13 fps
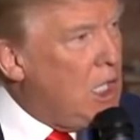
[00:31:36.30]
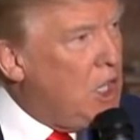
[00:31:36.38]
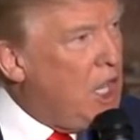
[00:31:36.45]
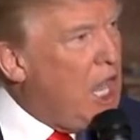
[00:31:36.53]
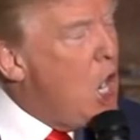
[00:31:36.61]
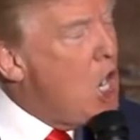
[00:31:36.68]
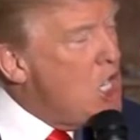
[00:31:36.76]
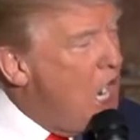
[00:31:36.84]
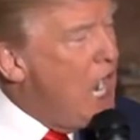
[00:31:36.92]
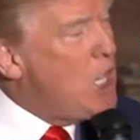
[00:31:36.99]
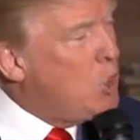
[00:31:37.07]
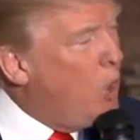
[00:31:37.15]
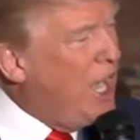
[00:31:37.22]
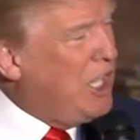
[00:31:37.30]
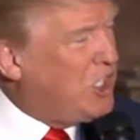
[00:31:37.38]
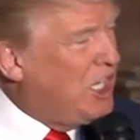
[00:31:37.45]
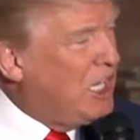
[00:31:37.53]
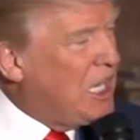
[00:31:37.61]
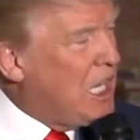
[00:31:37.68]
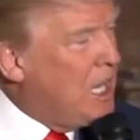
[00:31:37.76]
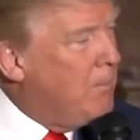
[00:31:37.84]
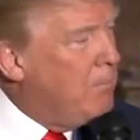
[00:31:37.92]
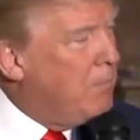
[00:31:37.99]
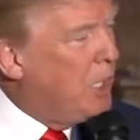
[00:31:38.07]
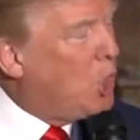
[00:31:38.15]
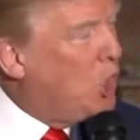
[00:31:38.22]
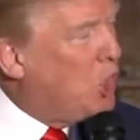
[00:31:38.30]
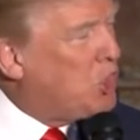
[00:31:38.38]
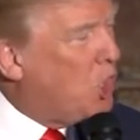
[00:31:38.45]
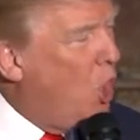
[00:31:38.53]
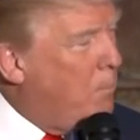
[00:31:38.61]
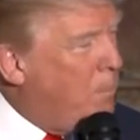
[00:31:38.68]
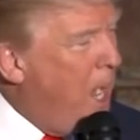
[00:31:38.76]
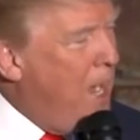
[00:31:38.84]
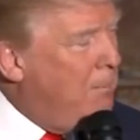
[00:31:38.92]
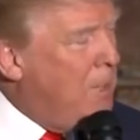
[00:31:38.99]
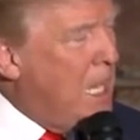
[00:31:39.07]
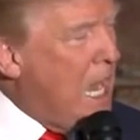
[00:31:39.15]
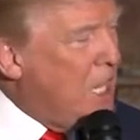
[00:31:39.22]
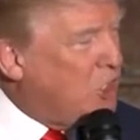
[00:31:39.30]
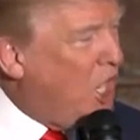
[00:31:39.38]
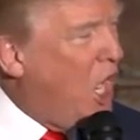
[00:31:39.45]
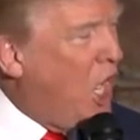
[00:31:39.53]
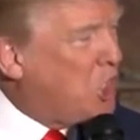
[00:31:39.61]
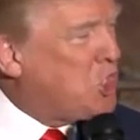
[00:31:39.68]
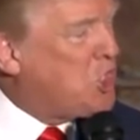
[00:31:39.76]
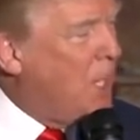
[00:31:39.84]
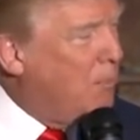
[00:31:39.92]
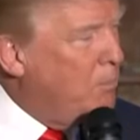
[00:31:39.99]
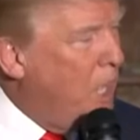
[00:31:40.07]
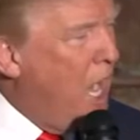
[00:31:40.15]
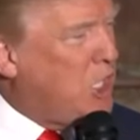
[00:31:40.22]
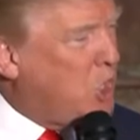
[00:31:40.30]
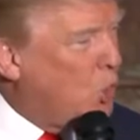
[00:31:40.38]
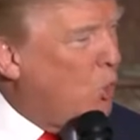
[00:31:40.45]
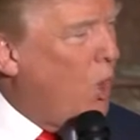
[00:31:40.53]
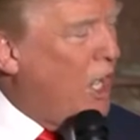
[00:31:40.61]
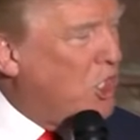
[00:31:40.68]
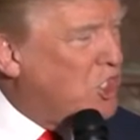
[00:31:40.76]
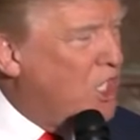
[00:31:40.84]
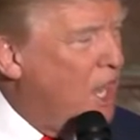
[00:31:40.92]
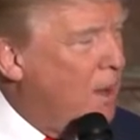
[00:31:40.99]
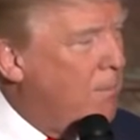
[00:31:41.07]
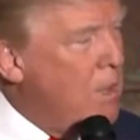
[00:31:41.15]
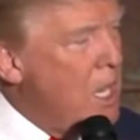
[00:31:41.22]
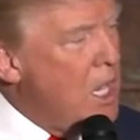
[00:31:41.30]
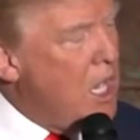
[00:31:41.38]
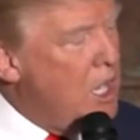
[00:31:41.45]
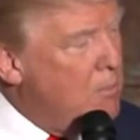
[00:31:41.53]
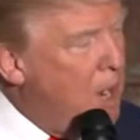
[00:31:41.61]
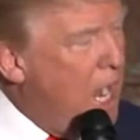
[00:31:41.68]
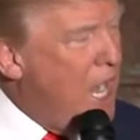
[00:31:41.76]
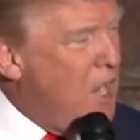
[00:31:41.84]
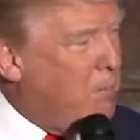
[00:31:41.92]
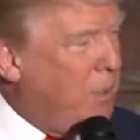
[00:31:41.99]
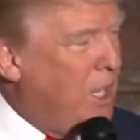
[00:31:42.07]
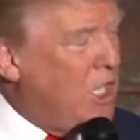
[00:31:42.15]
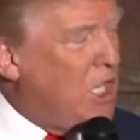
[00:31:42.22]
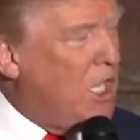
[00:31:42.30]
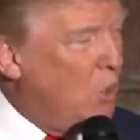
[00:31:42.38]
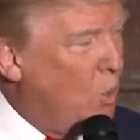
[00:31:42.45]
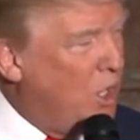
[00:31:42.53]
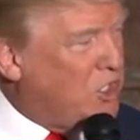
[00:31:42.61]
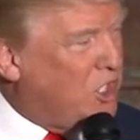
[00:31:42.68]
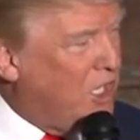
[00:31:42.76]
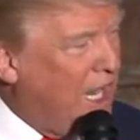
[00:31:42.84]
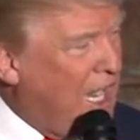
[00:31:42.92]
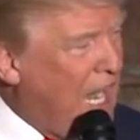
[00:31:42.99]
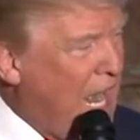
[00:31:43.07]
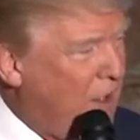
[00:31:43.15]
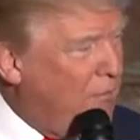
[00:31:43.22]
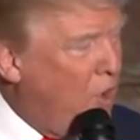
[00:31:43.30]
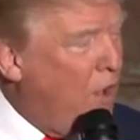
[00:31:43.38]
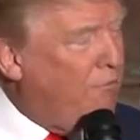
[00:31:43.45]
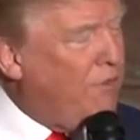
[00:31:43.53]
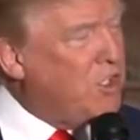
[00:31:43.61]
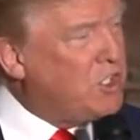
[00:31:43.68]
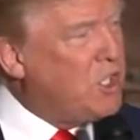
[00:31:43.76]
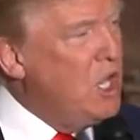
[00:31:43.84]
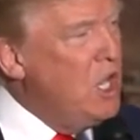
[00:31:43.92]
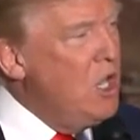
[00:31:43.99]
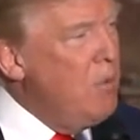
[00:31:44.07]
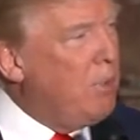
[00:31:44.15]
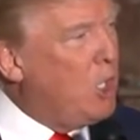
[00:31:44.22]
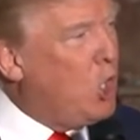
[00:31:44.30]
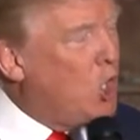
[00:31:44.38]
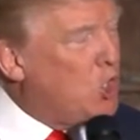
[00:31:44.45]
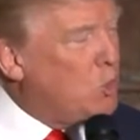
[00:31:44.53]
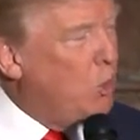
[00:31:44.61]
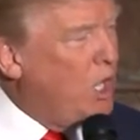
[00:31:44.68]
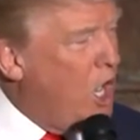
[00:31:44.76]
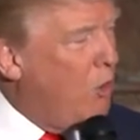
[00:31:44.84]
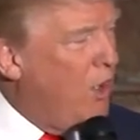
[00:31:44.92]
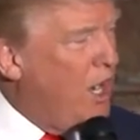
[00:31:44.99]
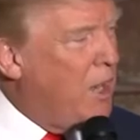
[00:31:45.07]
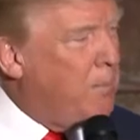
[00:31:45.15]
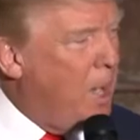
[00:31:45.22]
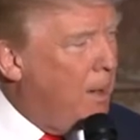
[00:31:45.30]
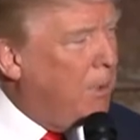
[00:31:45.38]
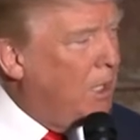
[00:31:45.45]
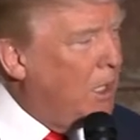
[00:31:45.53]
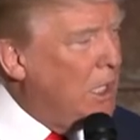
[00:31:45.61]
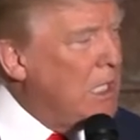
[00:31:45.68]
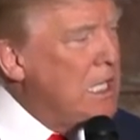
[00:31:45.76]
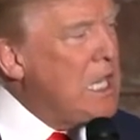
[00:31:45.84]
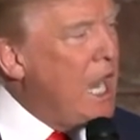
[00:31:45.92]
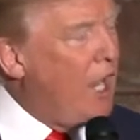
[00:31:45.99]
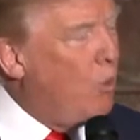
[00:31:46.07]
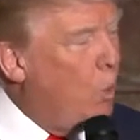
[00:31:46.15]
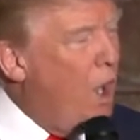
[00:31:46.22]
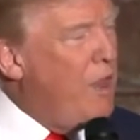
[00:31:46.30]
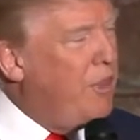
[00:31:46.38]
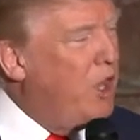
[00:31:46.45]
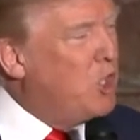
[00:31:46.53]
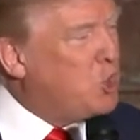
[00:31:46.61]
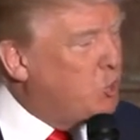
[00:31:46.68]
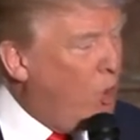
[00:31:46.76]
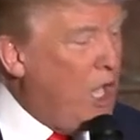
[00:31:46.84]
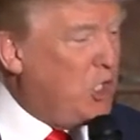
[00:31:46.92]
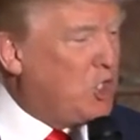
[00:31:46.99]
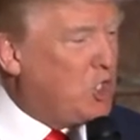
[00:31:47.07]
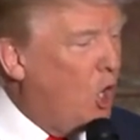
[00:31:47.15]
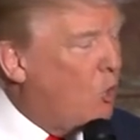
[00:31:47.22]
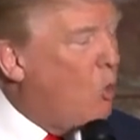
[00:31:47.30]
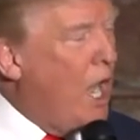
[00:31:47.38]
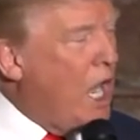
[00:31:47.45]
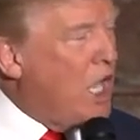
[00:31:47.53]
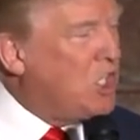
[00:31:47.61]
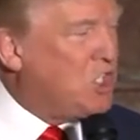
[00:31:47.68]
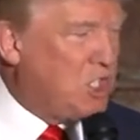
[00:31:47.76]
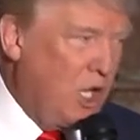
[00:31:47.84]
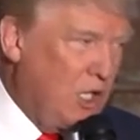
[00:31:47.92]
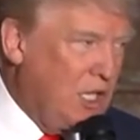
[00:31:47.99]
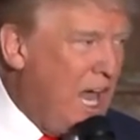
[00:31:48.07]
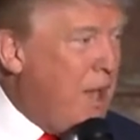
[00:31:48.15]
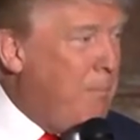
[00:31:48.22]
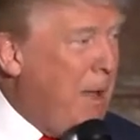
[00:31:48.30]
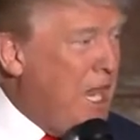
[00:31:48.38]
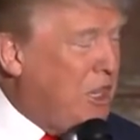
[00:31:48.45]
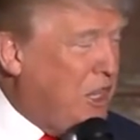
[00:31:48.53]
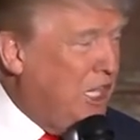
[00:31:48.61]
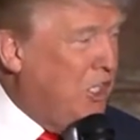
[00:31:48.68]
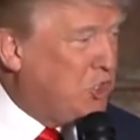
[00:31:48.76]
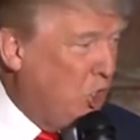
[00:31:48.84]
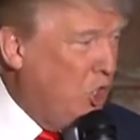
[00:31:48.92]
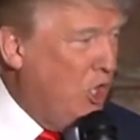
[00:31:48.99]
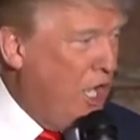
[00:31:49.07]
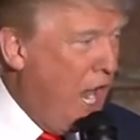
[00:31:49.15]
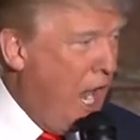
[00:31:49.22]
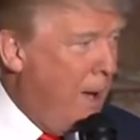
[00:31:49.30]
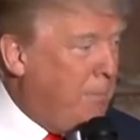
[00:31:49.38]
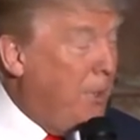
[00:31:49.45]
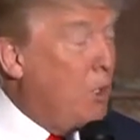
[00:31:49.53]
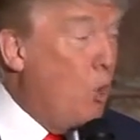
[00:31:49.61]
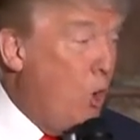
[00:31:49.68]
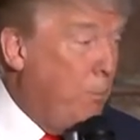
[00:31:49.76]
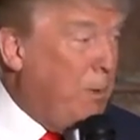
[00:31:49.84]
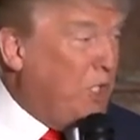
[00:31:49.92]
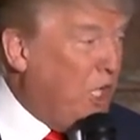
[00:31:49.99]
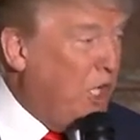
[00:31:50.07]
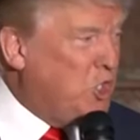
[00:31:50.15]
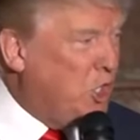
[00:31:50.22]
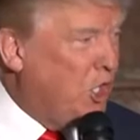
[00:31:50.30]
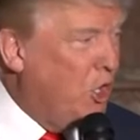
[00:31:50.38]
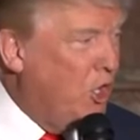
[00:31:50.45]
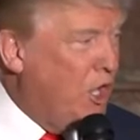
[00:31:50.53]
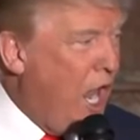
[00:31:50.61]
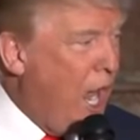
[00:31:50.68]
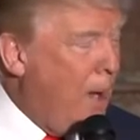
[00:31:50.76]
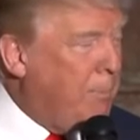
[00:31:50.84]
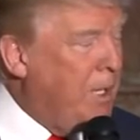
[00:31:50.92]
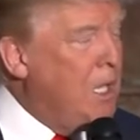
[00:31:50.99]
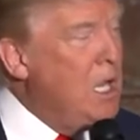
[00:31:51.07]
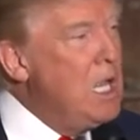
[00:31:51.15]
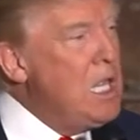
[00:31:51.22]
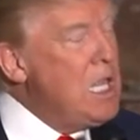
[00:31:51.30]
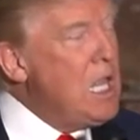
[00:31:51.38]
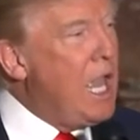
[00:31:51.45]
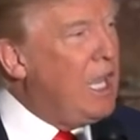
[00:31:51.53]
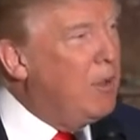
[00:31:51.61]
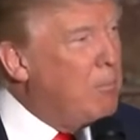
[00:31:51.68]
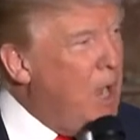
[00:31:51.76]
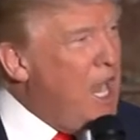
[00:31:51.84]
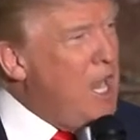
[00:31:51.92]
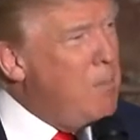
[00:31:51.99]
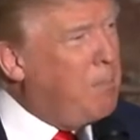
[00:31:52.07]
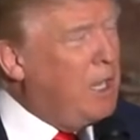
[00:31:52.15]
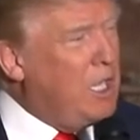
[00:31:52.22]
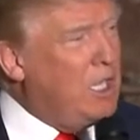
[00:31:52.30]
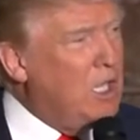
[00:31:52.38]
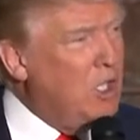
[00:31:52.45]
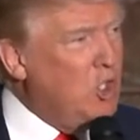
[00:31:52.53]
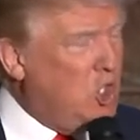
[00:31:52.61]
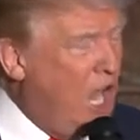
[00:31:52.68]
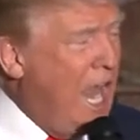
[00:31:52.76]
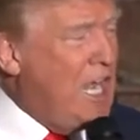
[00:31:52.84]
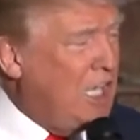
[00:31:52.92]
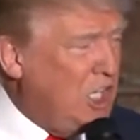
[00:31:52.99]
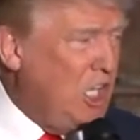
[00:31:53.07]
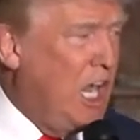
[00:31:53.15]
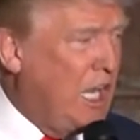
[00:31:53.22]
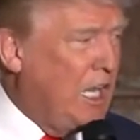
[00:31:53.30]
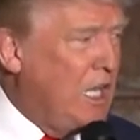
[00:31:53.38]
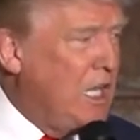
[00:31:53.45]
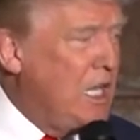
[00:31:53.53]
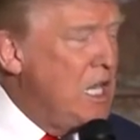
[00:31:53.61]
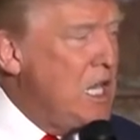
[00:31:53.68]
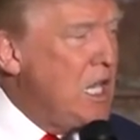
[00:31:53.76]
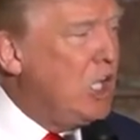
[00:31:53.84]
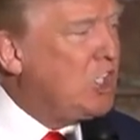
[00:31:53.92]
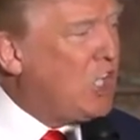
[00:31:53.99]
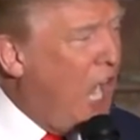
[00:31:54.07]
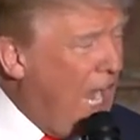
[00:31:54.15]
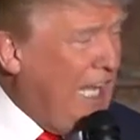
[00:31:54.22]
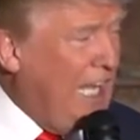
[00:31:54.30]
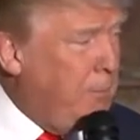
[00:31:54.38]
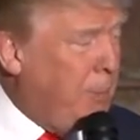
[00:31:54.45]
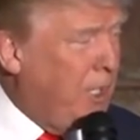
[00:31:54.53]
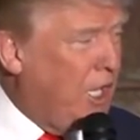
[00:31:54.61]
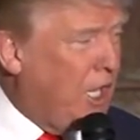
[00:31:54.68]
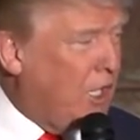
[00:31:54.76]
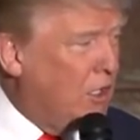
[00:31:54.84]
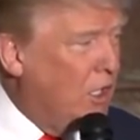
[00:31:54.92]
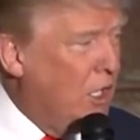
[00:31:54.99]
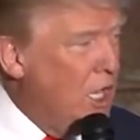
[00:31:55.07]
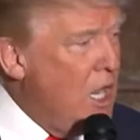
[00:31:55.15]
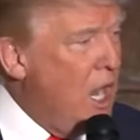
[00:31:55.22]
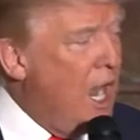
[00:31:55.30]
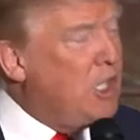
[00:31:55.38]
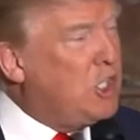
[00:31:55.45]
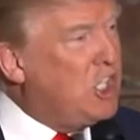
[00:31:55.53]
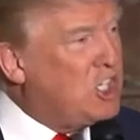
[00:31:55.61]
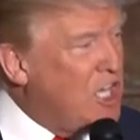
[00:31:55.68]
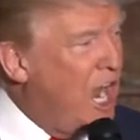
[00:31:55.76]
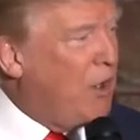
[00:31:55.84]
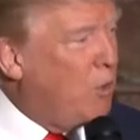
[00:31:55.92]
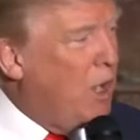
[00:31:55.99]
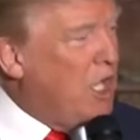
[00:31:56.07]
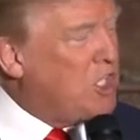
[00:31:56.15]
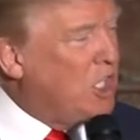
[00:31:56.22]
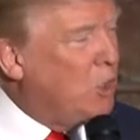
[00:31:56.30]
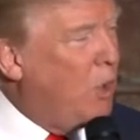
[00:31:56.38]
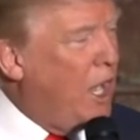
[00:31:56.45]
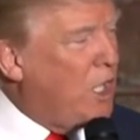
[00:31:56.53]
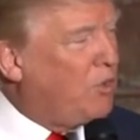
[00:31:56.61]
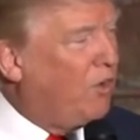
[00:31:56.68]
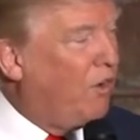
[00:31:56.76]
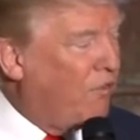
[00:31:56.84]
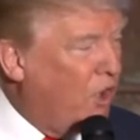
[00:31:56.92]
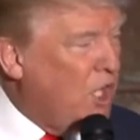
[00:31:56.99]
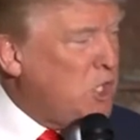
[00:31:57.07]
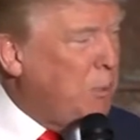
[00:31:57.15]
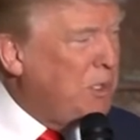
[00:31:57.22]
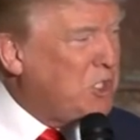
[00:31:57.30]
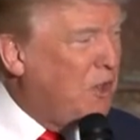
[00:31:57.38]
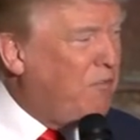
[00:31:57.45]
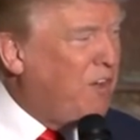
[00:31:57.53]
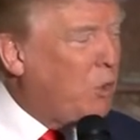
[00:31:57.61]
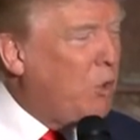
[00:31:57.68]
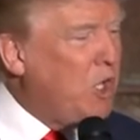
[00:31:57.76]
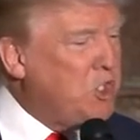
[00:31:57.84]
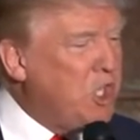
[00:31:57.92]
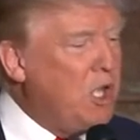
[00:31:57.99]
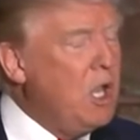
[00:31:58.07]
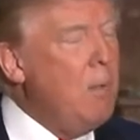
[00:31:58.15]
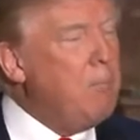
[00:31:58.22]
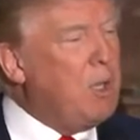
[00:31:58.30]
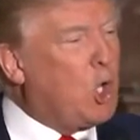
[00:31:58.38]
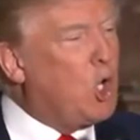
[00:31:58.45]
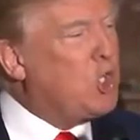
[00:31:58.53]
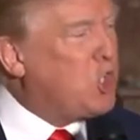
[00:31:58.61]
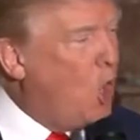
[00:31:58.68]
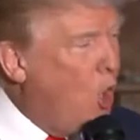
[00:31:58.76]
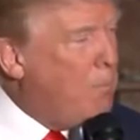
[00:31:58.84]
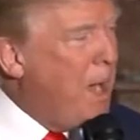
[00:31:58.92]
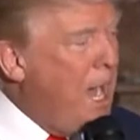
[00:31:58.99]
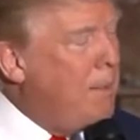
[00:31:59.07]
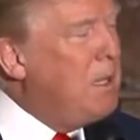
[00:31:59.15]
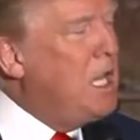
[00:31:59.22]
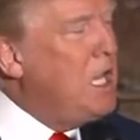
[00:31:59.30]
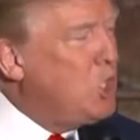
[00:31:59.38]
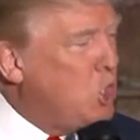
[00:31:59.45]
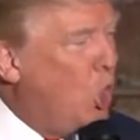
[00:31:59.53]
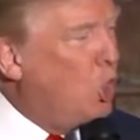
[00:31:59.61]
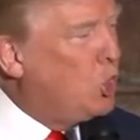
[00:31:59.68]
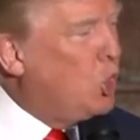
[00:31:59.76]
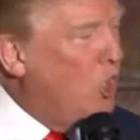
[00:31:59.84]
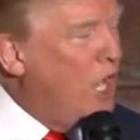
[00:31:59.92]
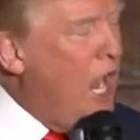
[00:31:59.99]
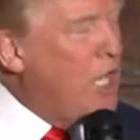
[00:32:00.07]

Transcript: They are not raising them because Obama has asked them not to raise them. In my opinion, he wants to get out of office because we are in a bubble. And when those rates are raised, a lot of bad things are going to happen or potentially going to happen. And in my opinion, Janet Yellen is highly political, and she's not raising rates for a very specific reason because Obama told her